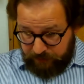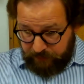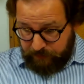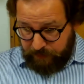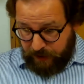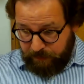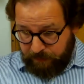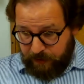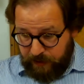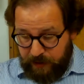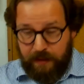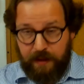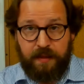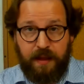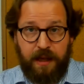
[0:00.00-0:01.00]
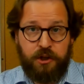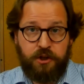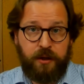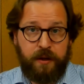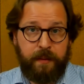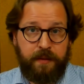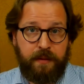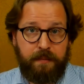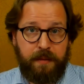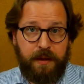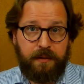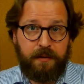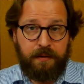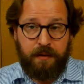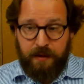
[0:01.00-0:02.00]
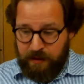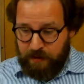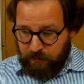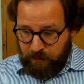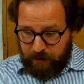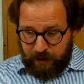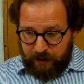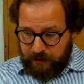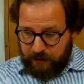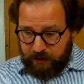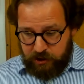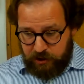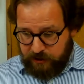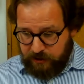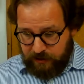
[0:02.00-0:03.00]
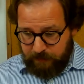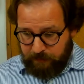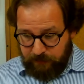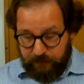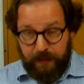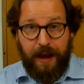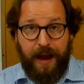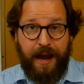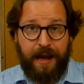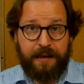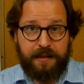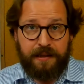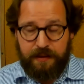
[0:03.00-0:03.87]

might be that they enjoy with a meal, we're not going to judge them for that.